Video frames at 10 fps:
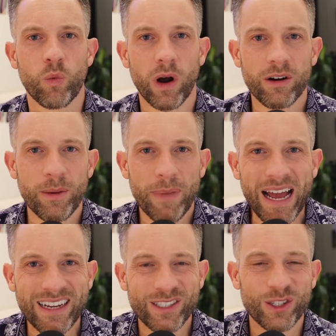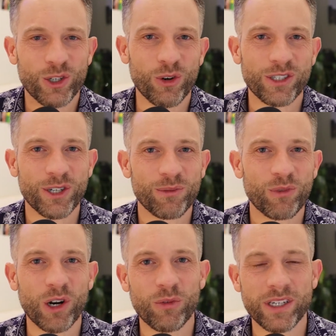Welcome back to the Short Term
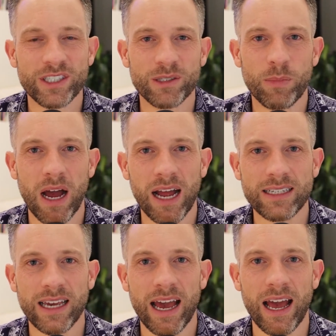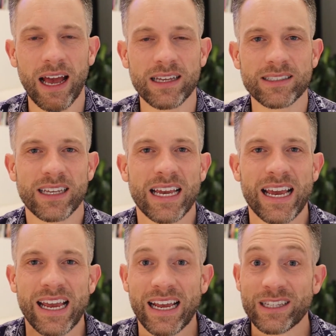Rental Riches podcast.
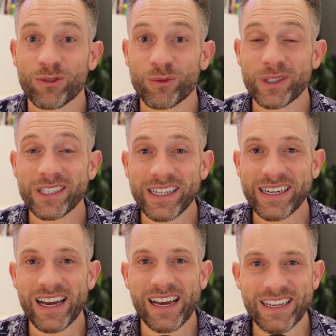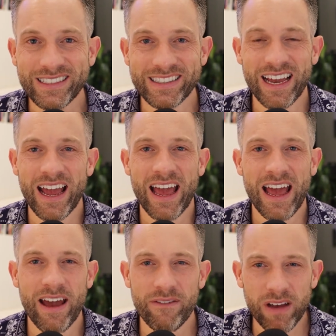It's really nice to
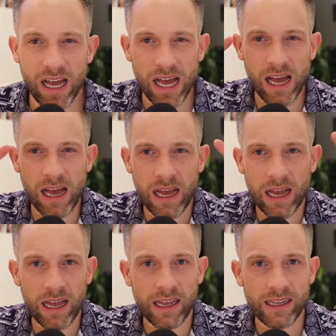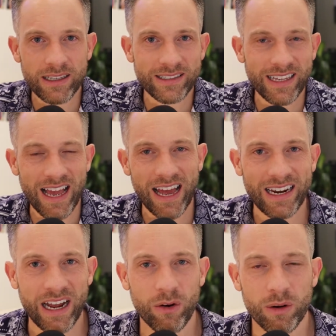have eyes
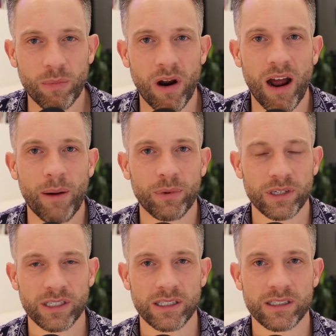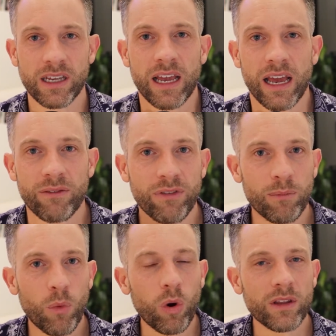at our properties and for
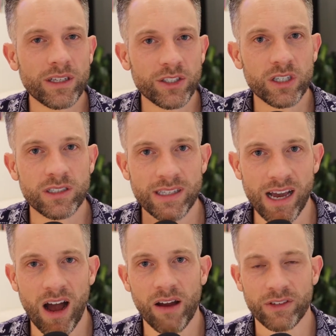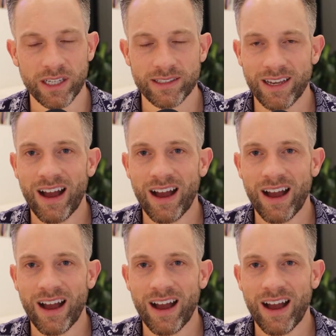more than just the obvious.